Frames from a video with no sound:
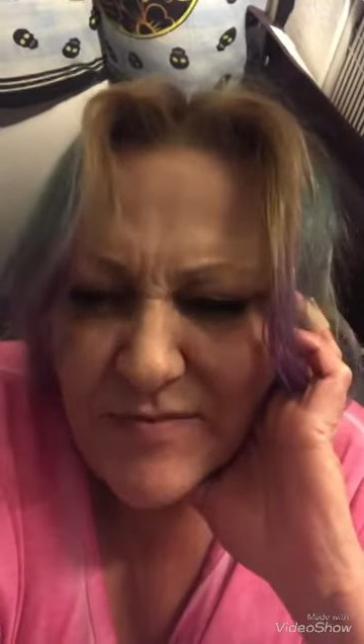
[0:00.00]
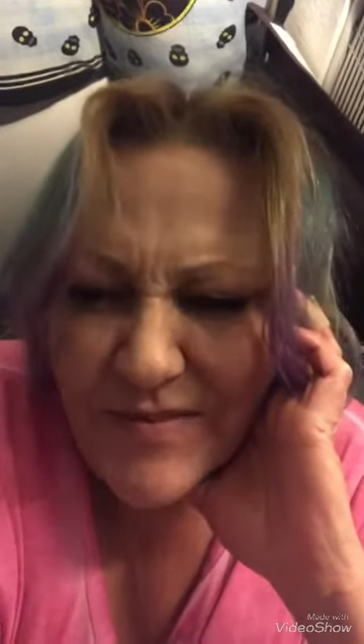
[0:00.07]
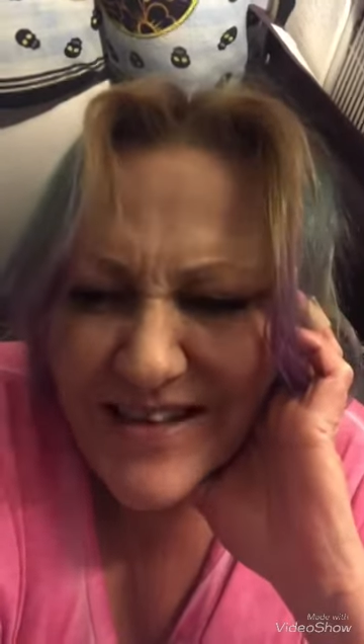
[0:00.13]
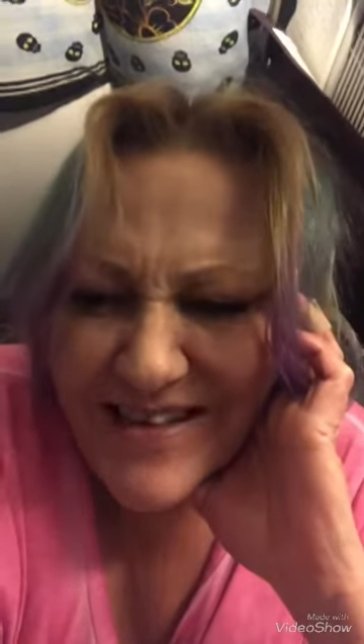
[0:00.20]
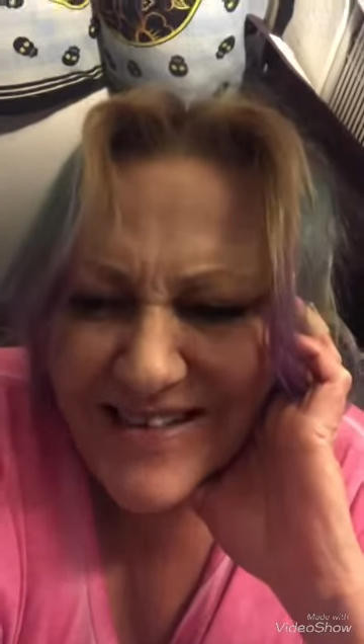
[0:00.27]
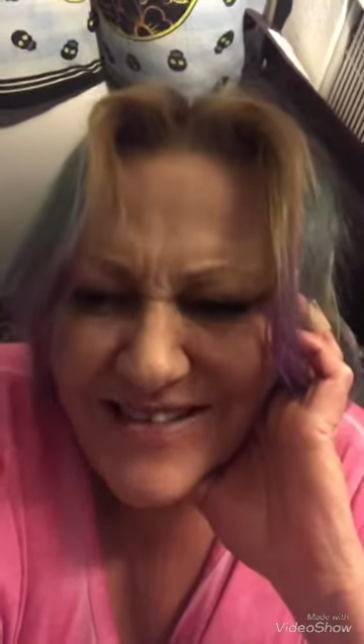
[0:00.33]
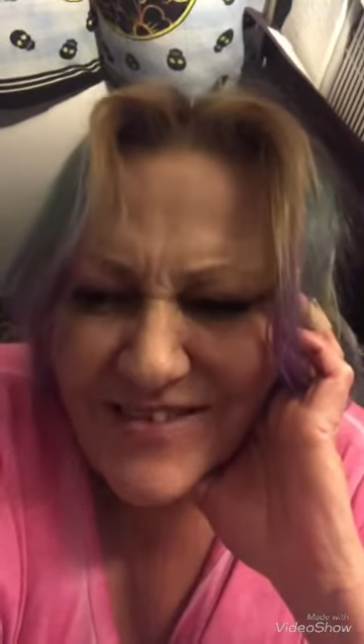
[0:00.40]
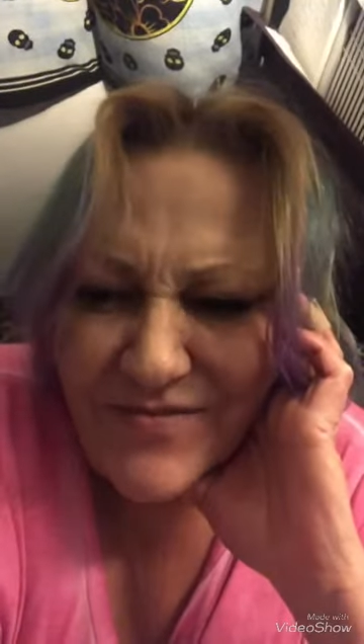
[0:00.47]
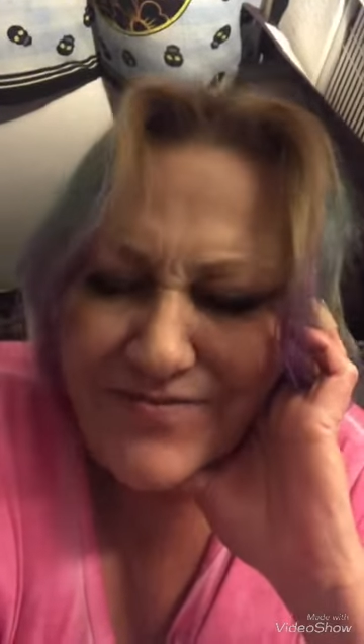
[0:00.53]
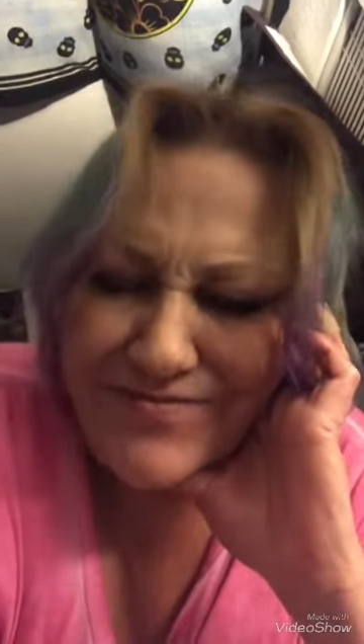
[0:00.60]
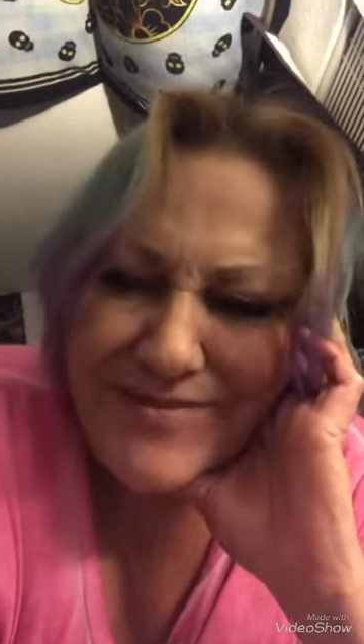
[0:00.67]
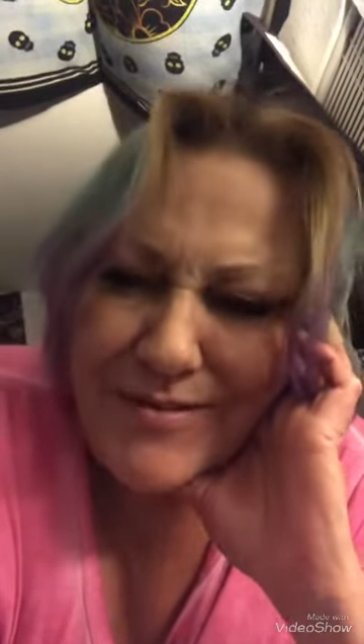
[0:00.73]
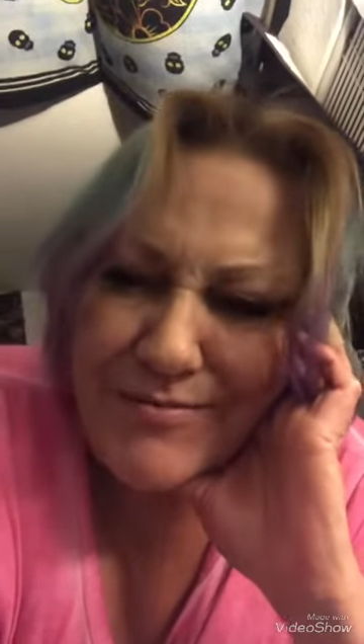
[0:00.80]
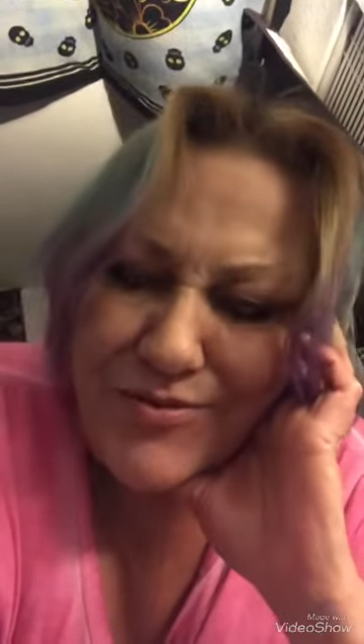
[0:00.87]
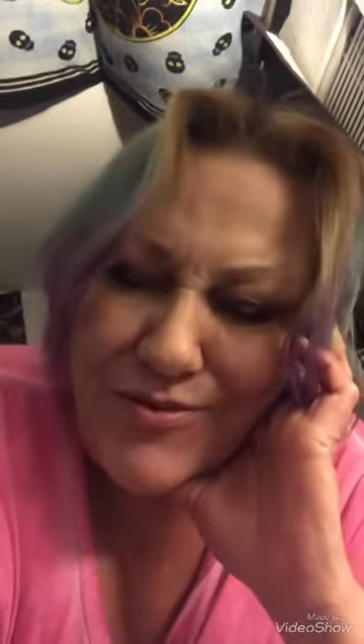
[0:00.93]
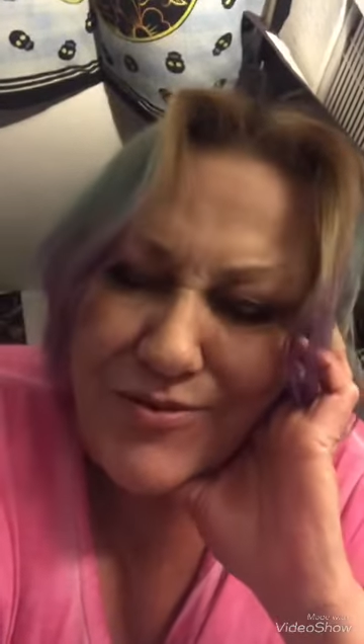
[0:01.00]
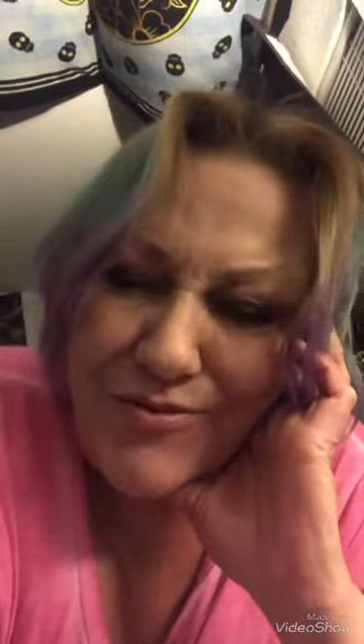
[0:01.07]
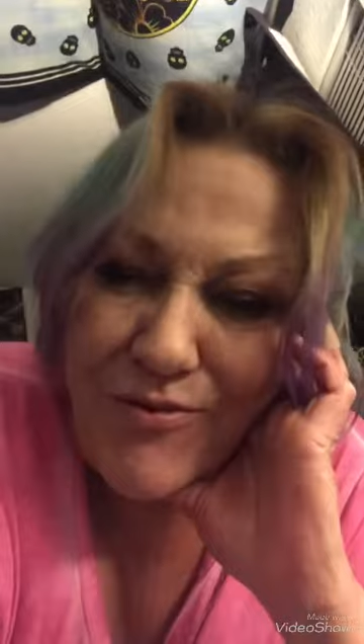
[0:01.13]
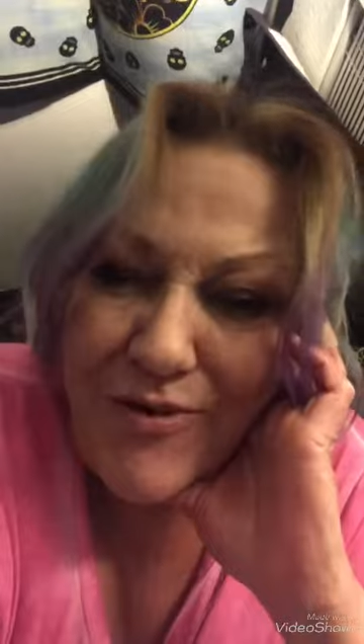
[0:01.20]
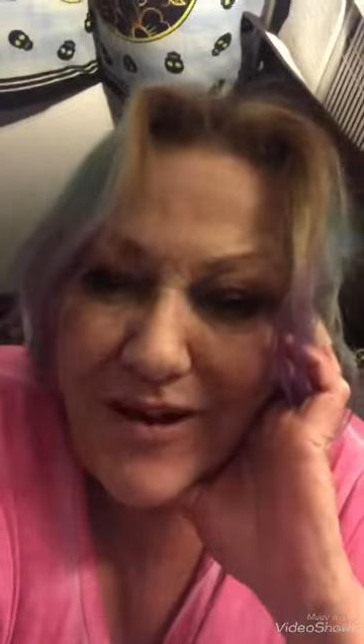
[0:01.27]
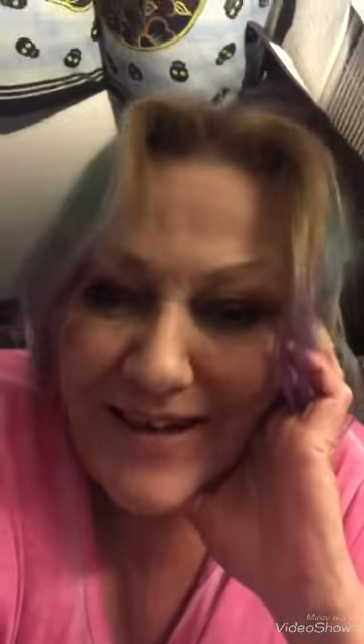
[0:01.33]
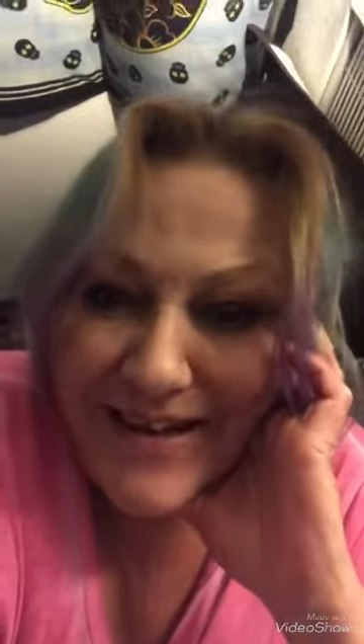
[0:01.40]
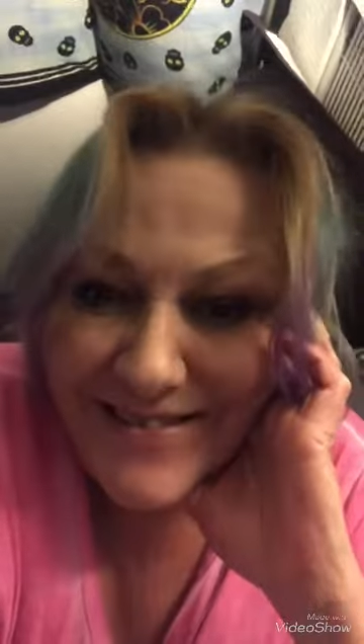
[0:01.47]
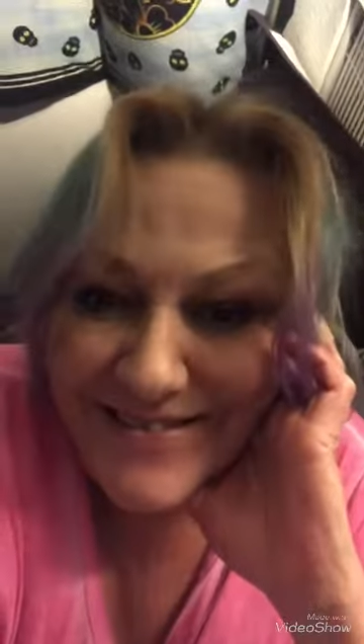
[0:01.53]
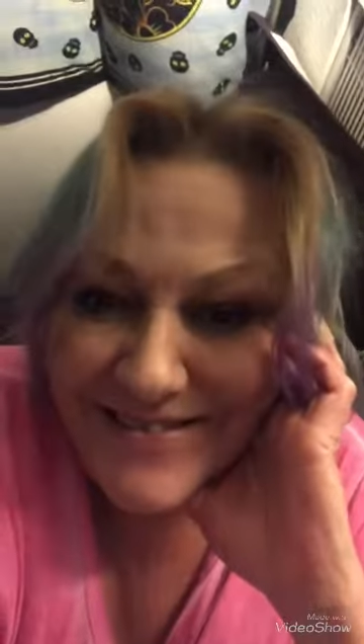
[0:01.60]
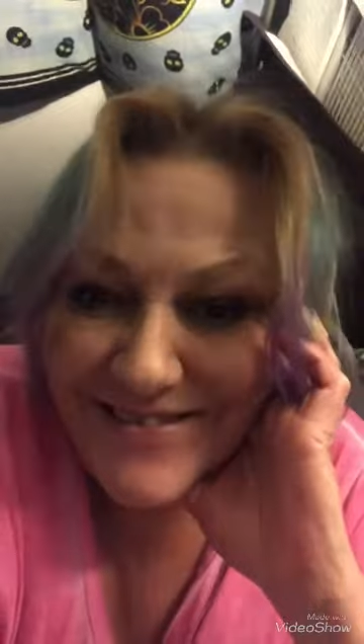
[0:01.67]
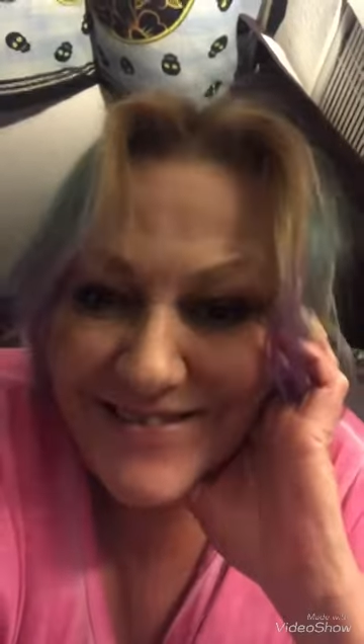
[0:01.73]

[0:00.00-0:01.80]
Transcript: because number one,